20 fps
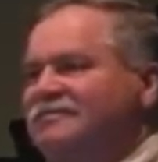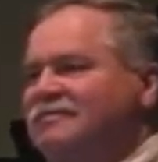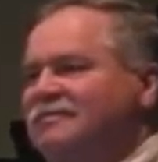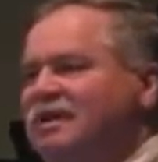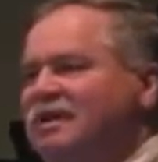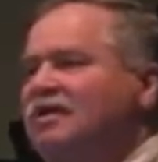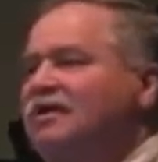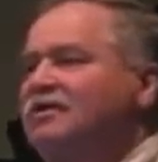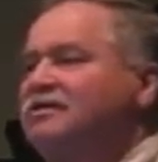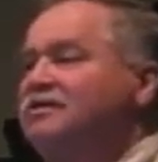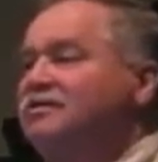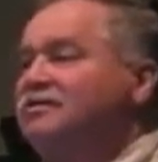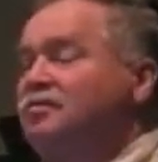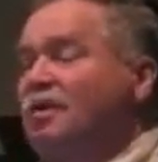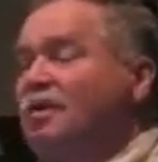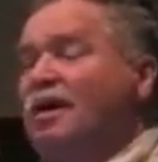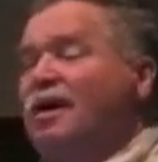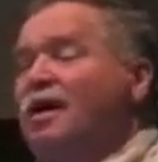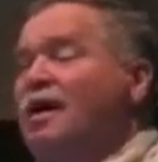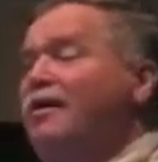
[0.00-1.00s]
and this is
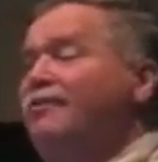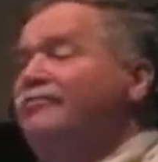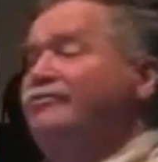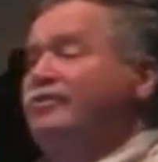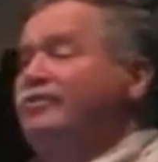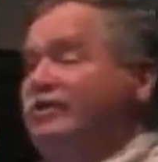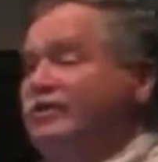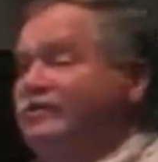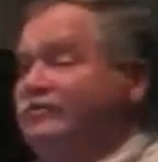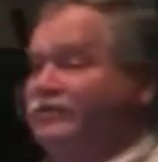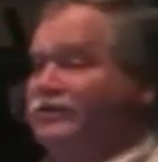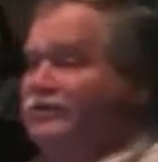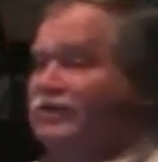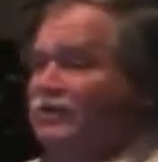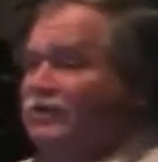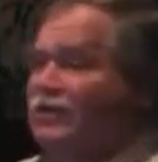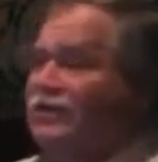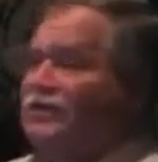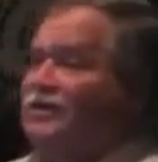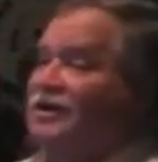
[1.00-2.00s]
way after
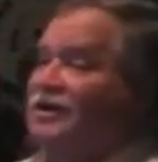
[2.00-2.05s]
everything.